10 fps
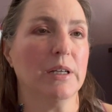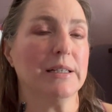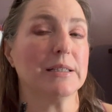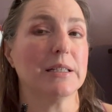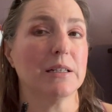
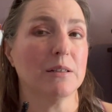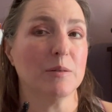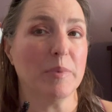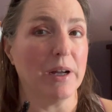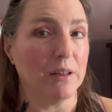
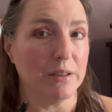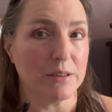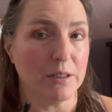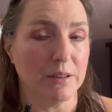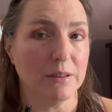Xenon
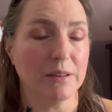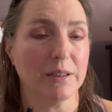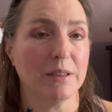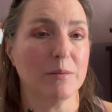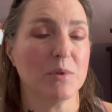palette
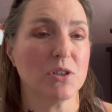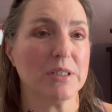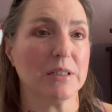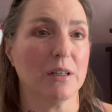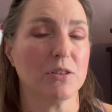that
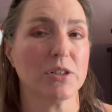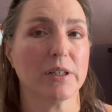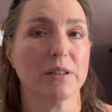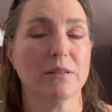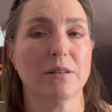she's
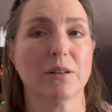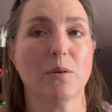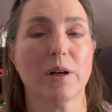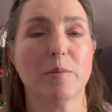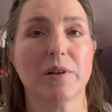launching, and
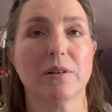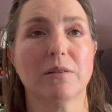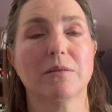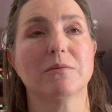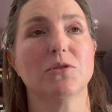quite a bit
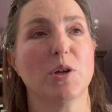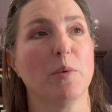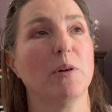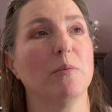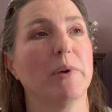
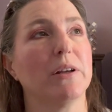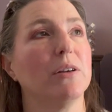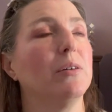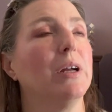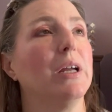cheaper, mind
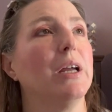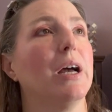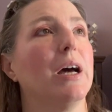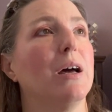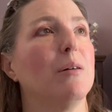you.
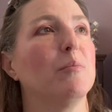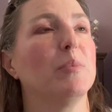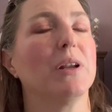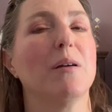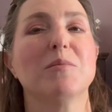
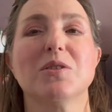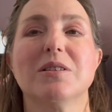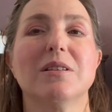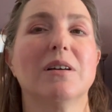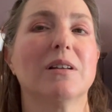But I'm just
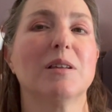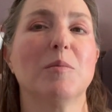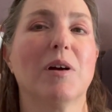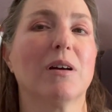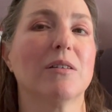not in the
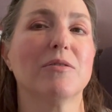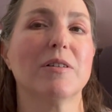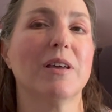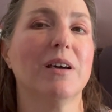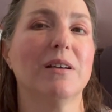market for
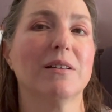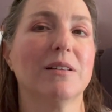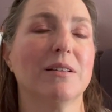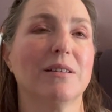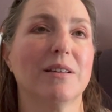that.
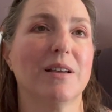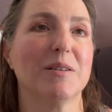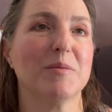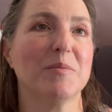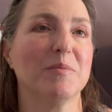
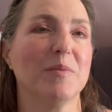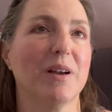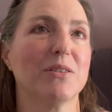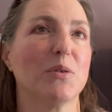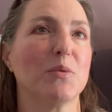
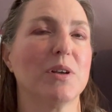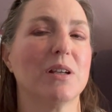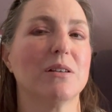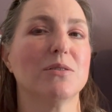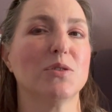I don't
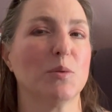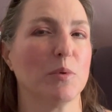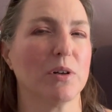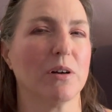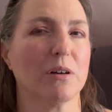need
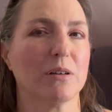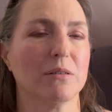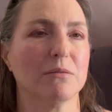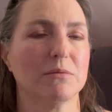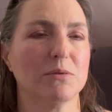super dark
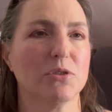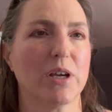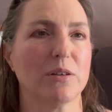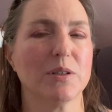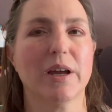
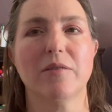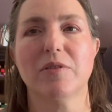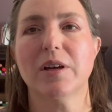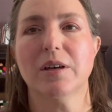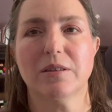shadows. I have
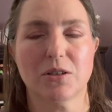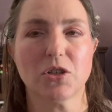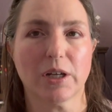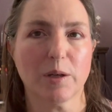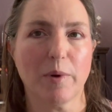the
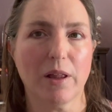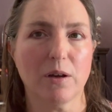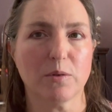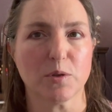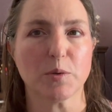Chucky
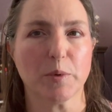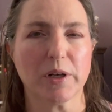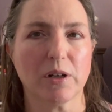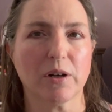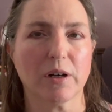palette, which is
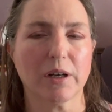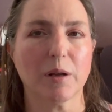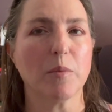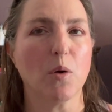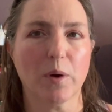pretty dark, and
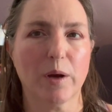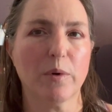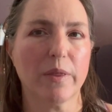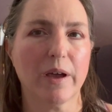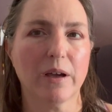I'm okay
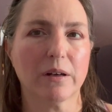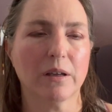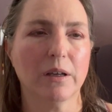with that.